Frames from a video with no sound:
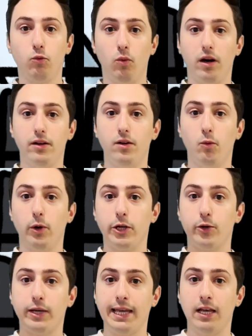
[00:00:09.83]
one where
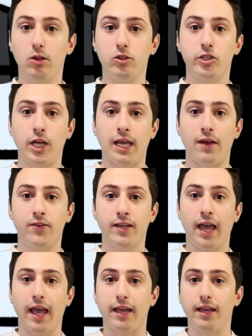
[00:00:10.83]
you kill
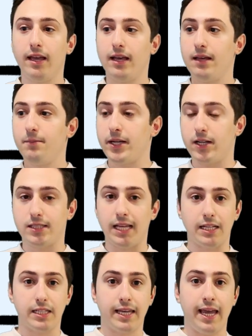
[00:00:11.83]
JFK, because
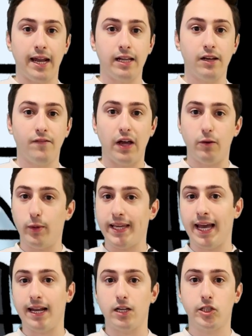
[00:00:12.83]
that is a canon event, we
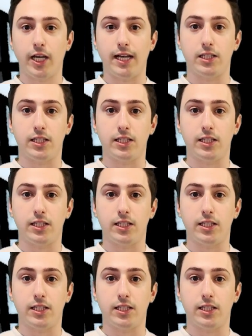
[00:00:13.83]
cannot change